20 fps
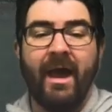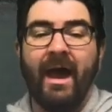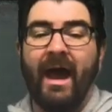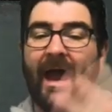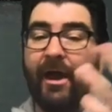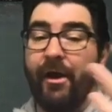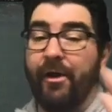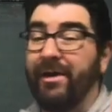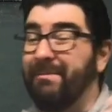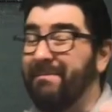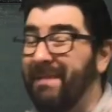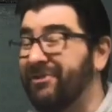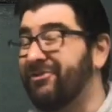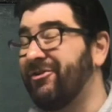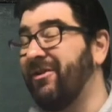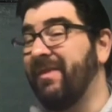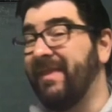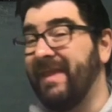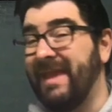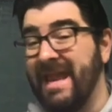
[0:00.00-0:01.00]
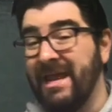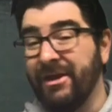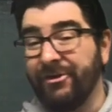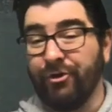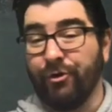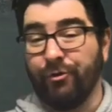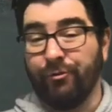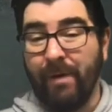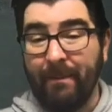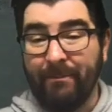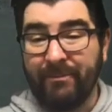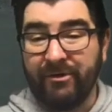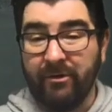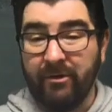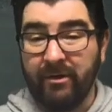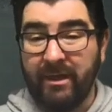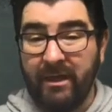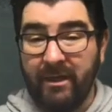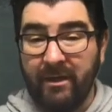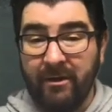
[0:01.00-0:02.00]
I already mentioned the interrupter
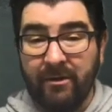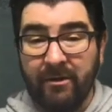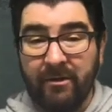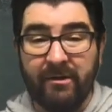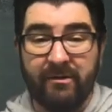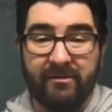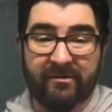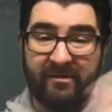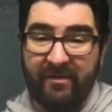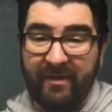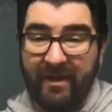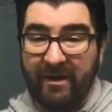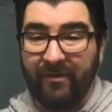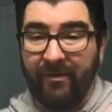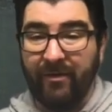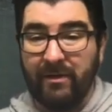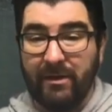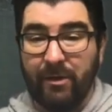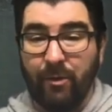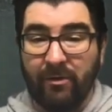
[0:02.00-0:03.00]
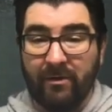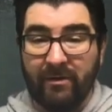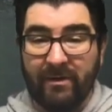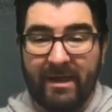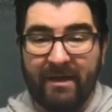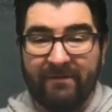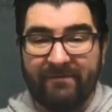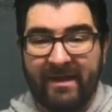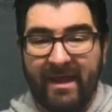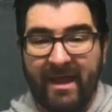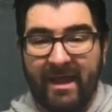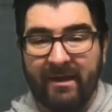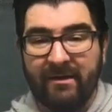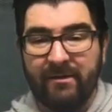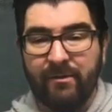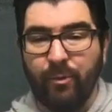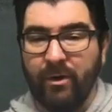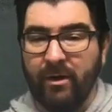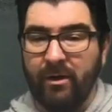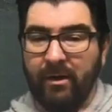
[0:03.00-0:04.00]
gear. You see that on the lower left hand,
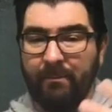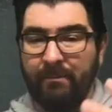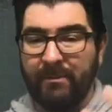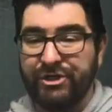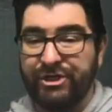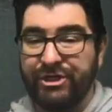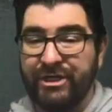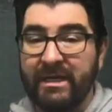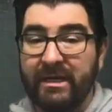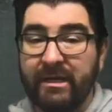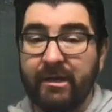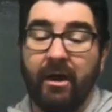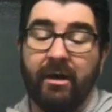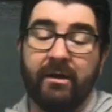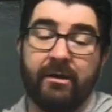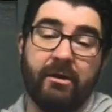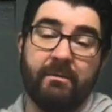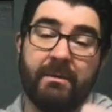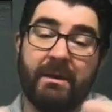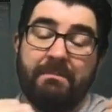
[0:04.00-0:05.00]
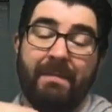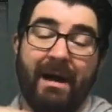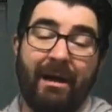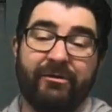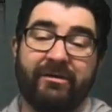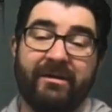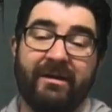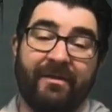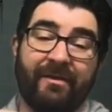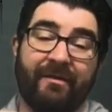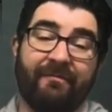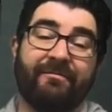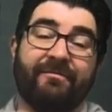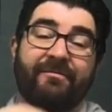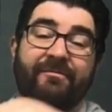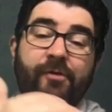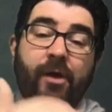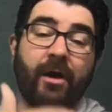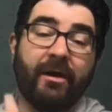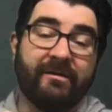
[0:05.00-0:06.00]
where a machine gun could be mounted at the
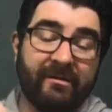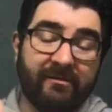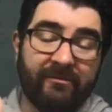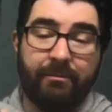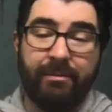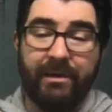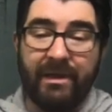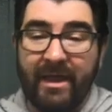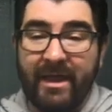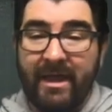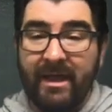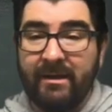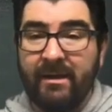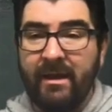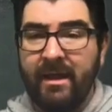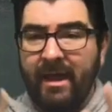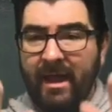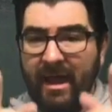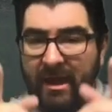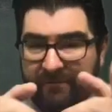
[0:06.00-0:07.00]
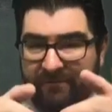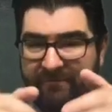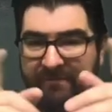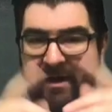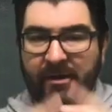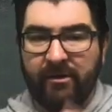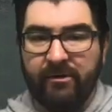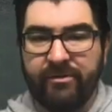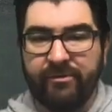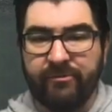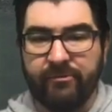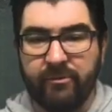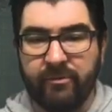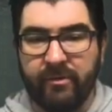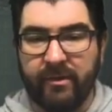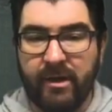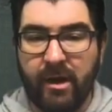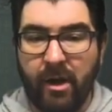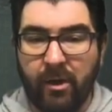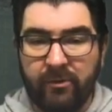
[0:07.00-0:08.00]
front of a plane and fire through
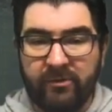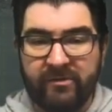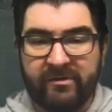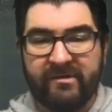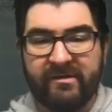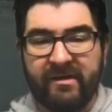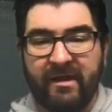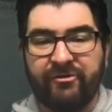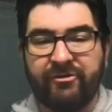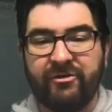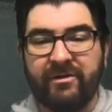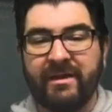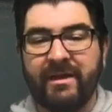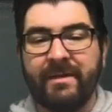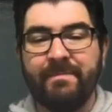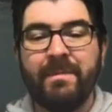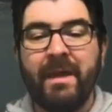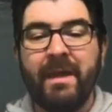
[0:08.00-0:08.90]
the nose, essentially.